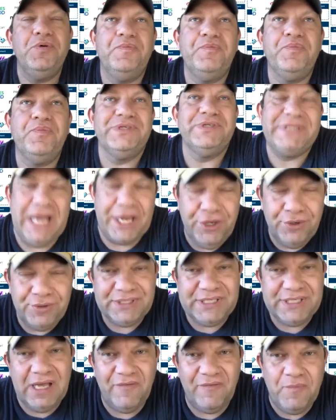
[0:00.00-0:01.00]
you present
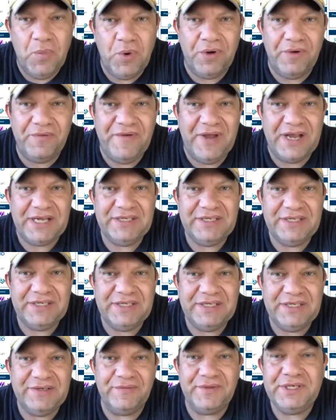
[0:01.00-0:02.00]
yourself more
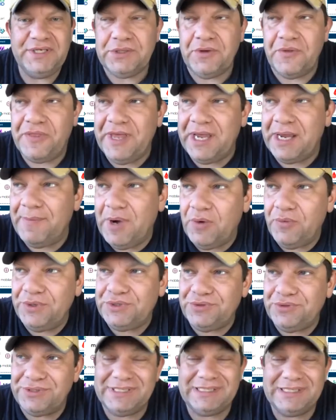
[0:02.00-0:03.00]
effectively. So think about
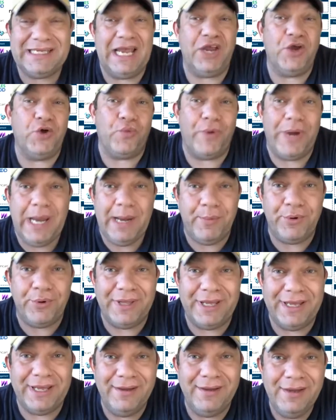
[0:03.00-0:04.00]
resources like
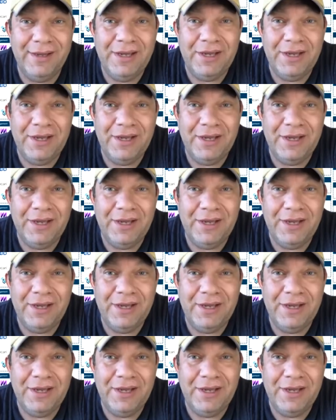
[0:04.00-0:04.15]
Grammarly.